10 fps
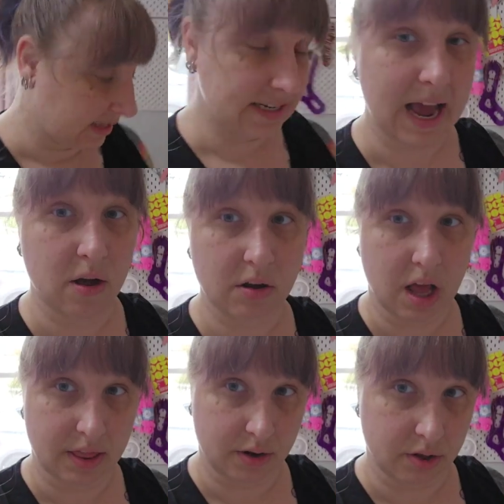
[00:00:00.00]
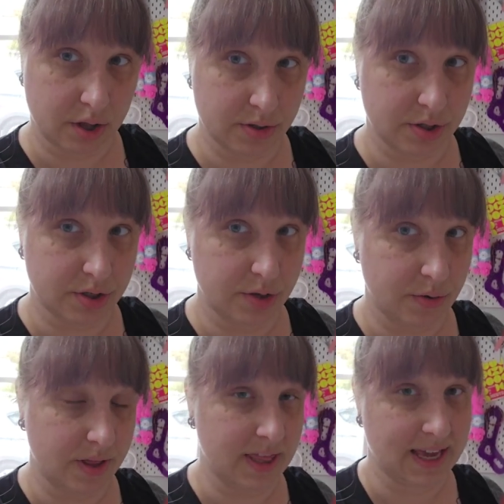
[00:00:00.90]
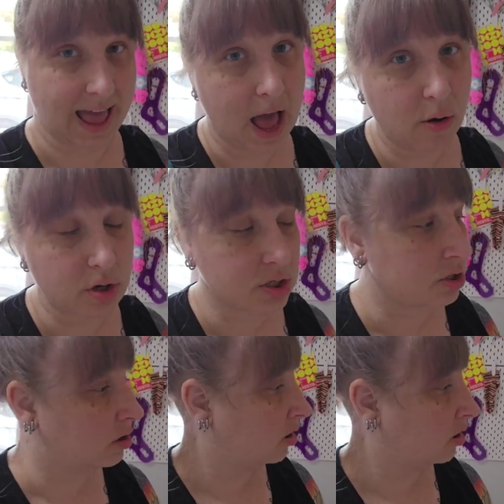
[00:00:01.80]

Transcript: down a little closer to the couch.